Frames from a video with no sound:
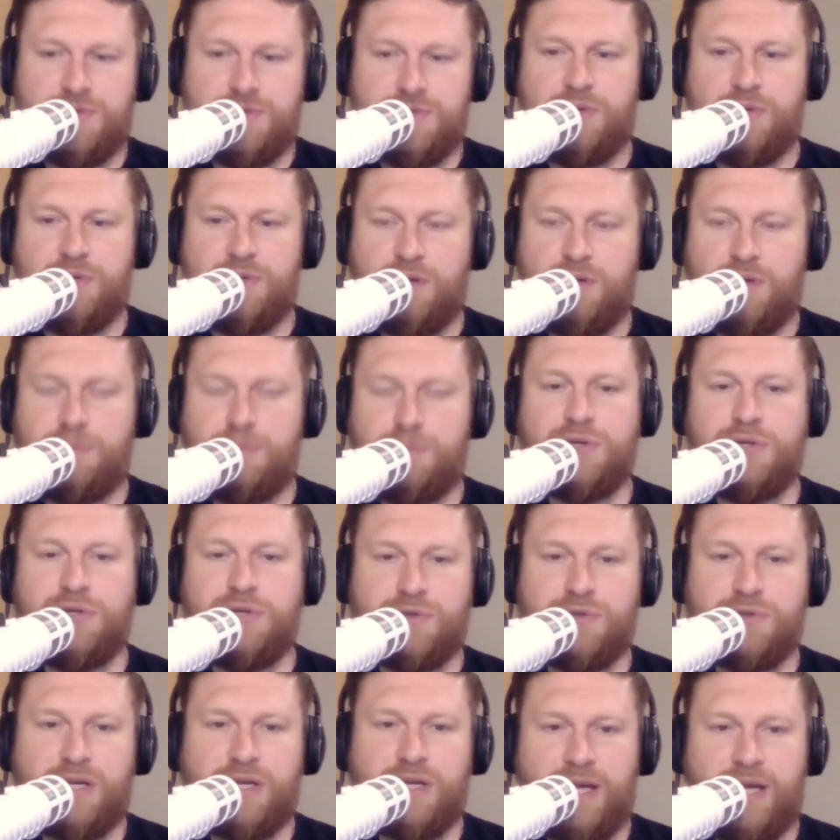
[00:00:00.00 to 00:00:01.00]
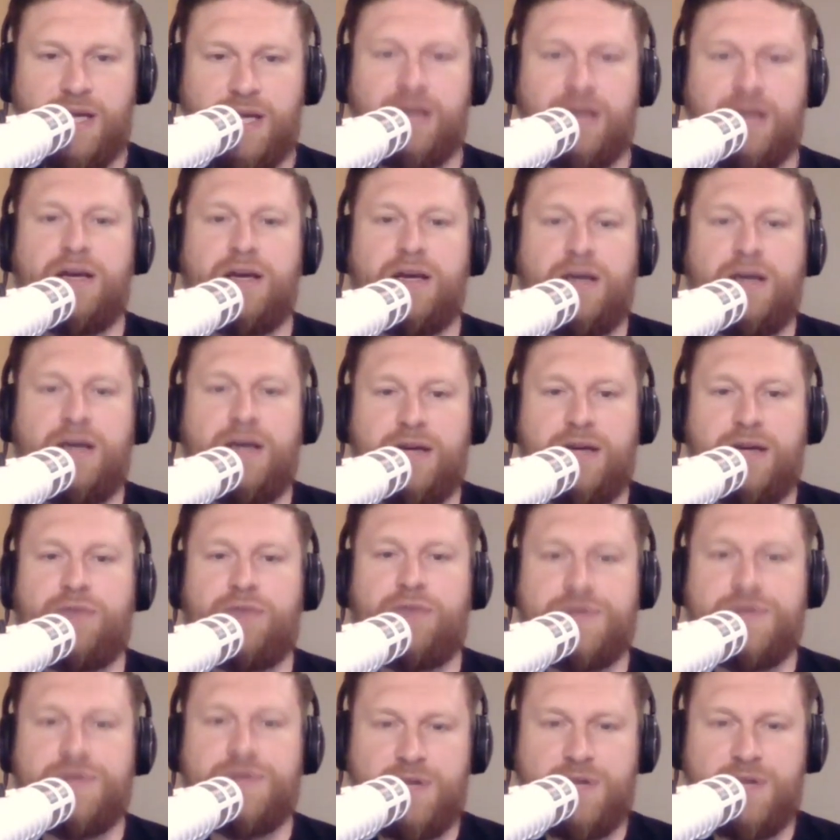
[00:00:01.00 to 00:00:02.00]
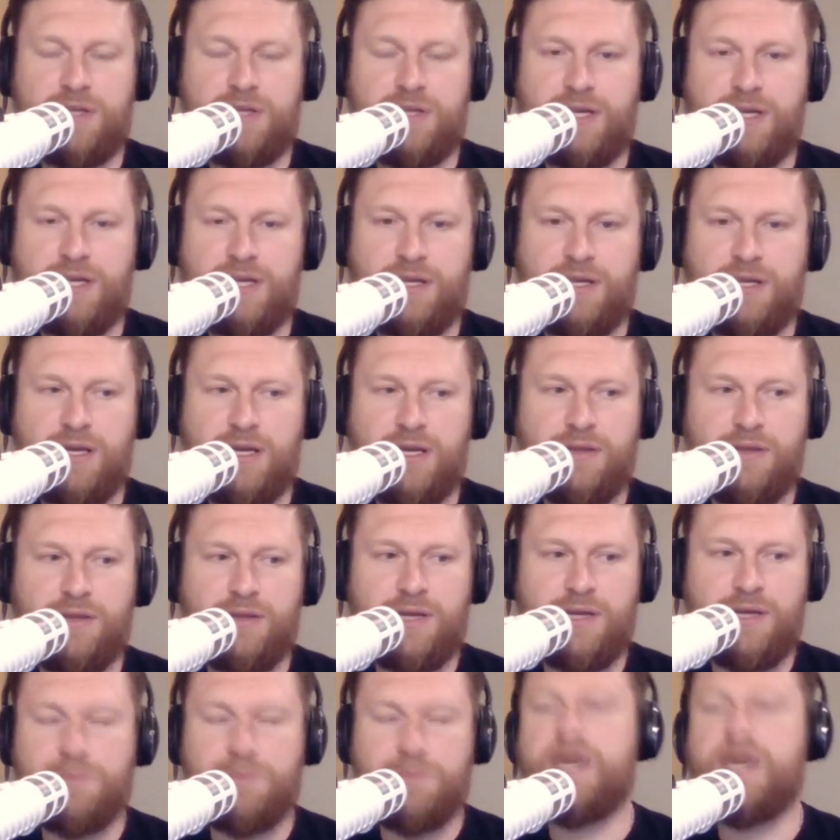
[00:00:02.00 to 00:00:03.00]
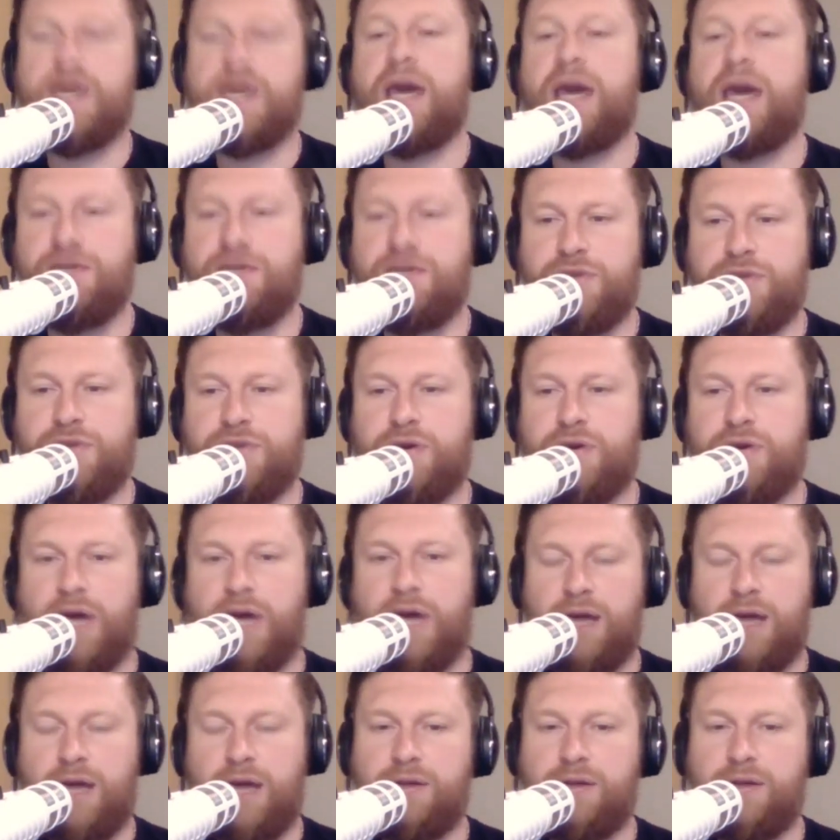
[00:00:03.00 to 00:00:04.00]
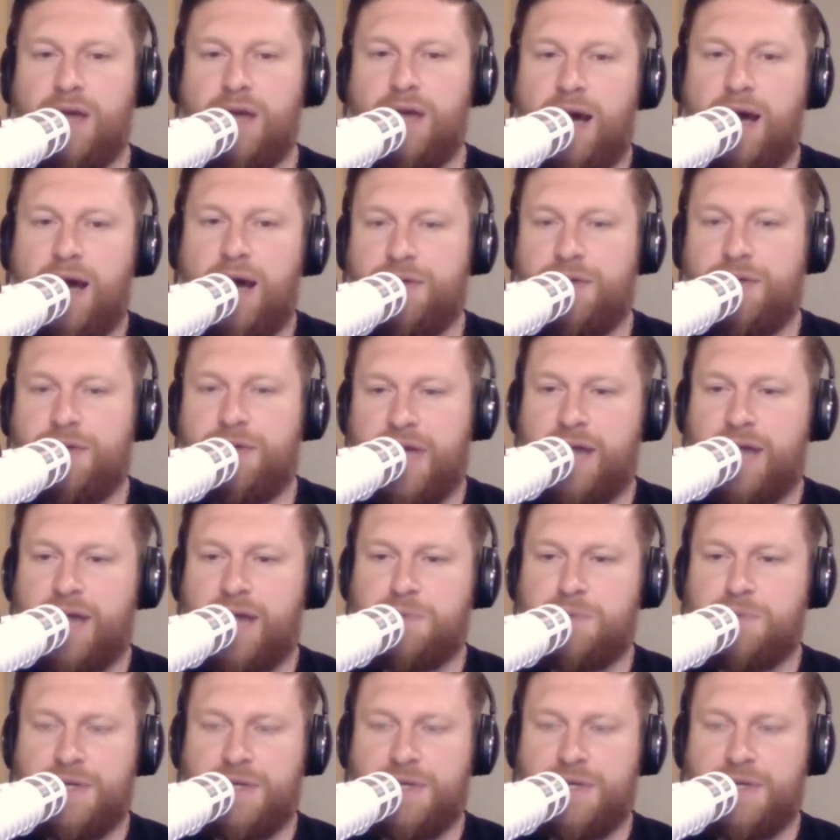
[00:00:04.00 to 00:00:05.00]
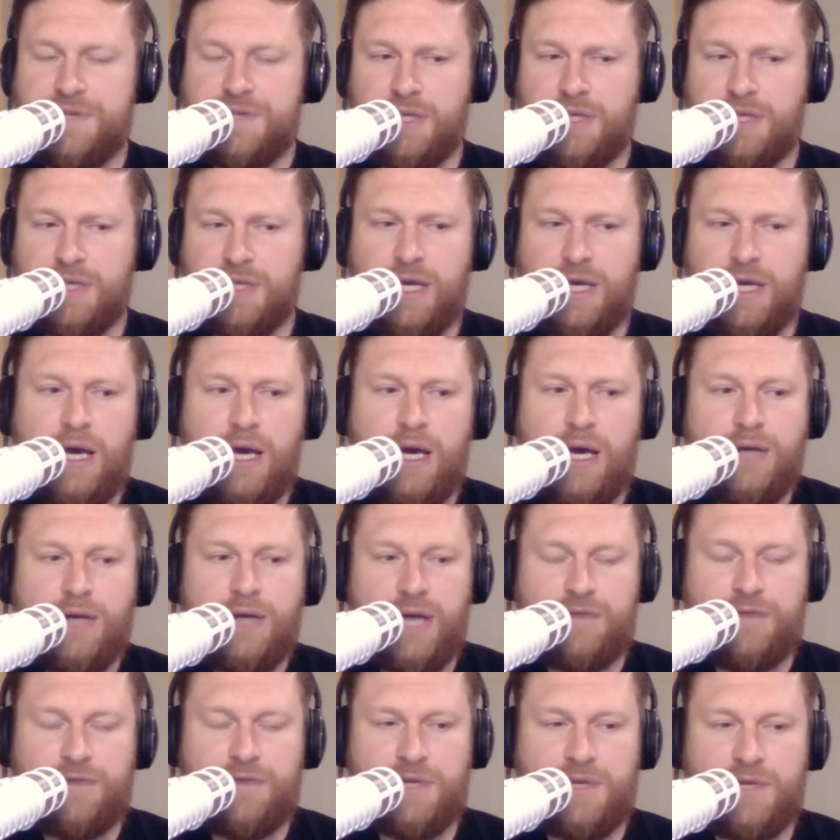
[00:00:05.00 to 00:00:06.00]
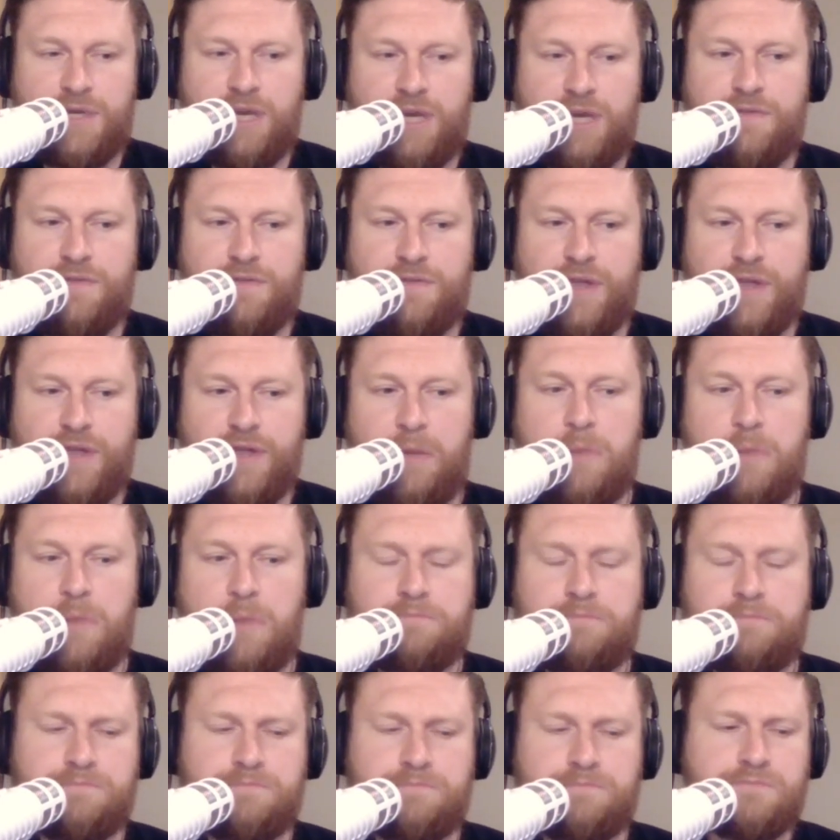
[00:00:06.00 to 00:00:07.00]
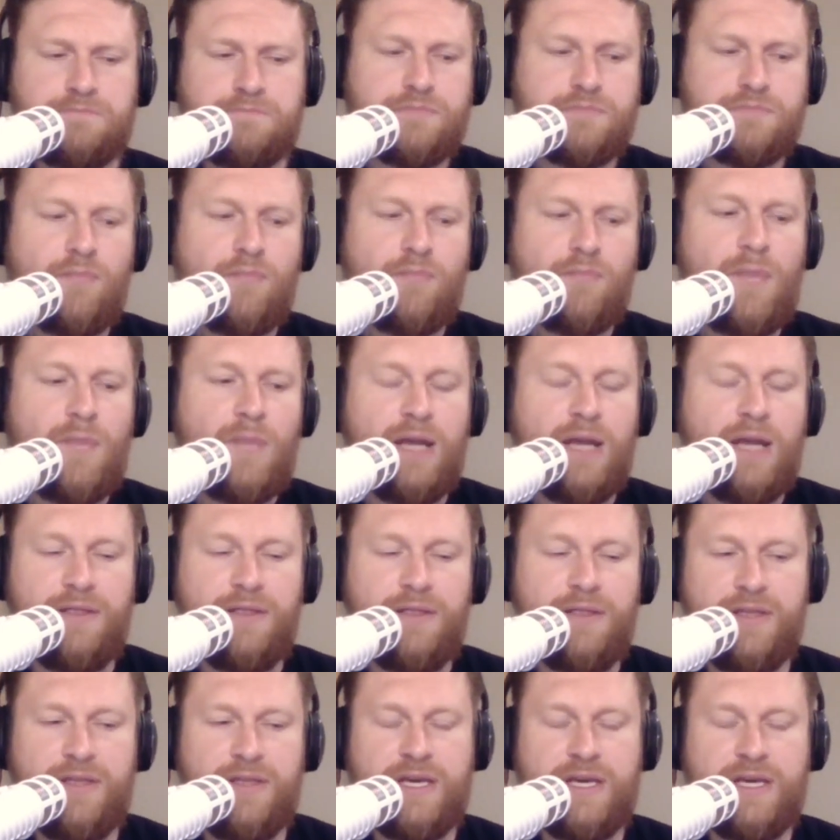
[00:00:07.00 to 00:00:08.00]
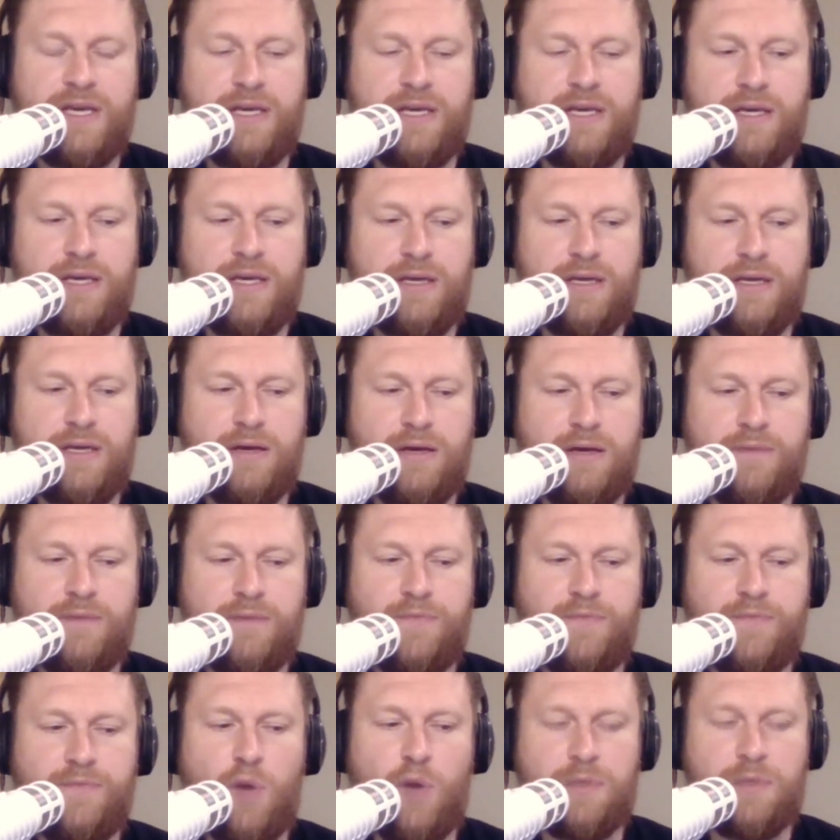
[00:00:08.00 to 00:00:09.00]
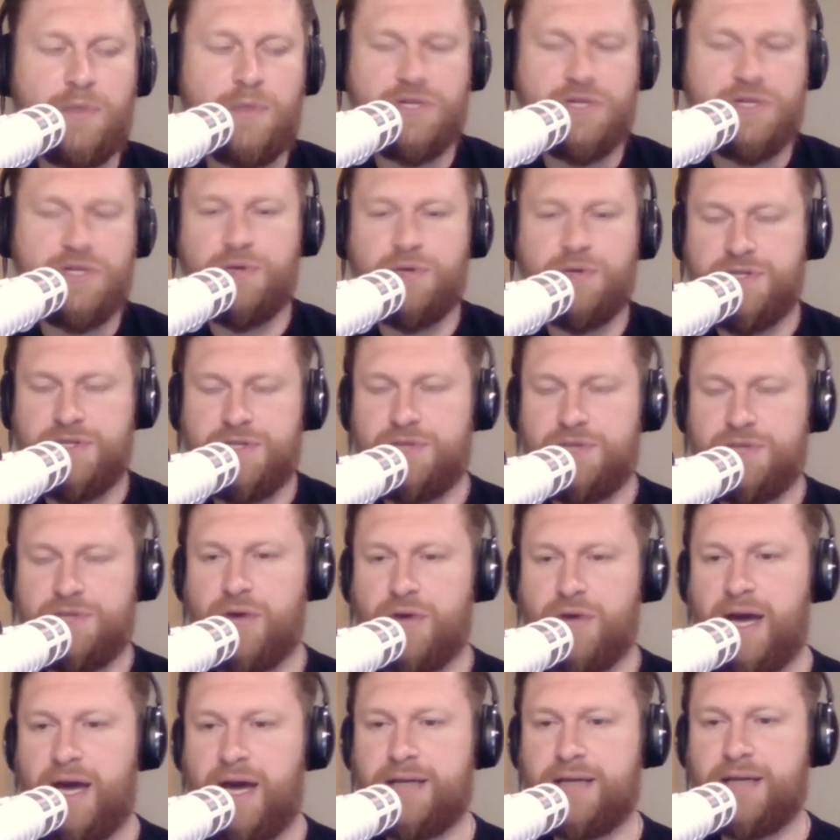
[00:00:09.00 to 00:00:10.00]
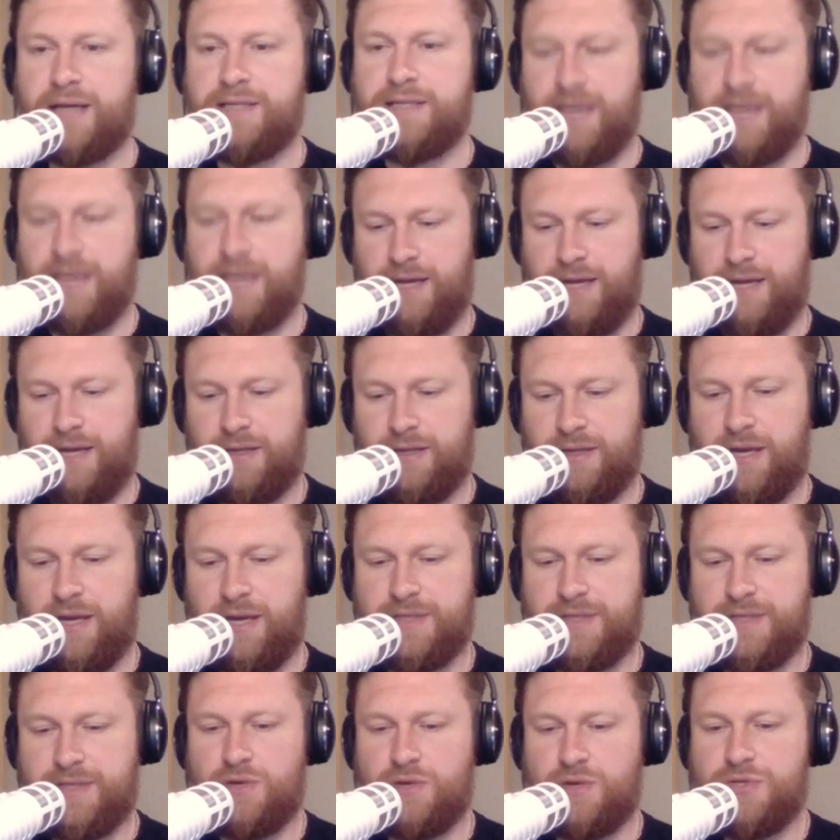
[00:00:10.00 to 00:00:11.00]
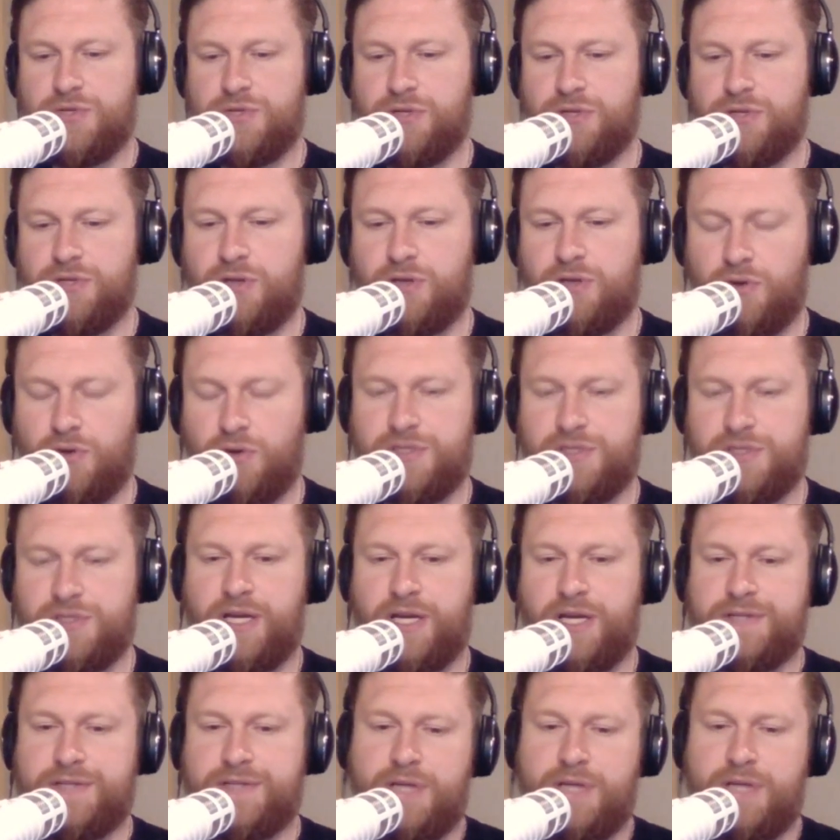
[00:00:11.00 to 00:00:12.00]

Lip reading: a computer and get a result in behavior and how they act politically. You have to give them the opportunity to act in a social context.